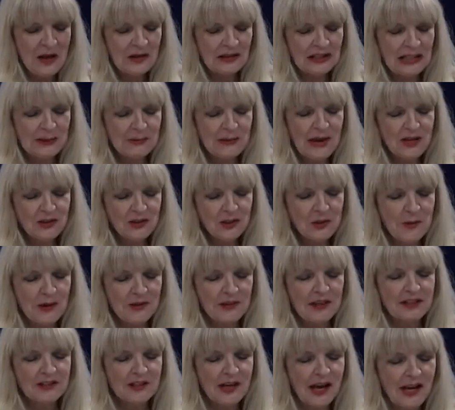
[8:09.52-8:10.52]
let me ask you
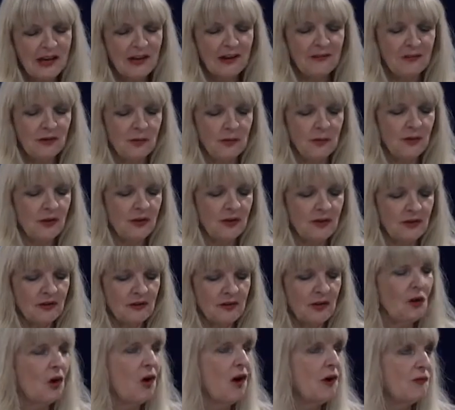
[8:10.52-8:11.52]
about the title of your book,
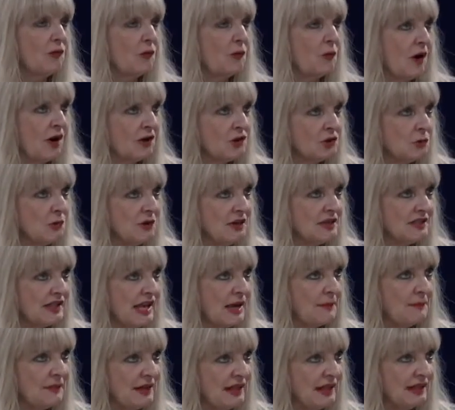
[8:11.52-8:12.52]
The Overwatch. What does
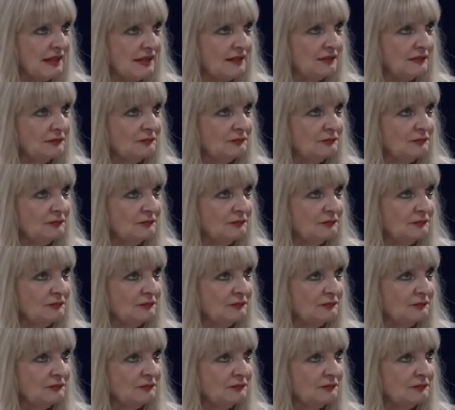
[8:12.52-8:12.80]
that mean?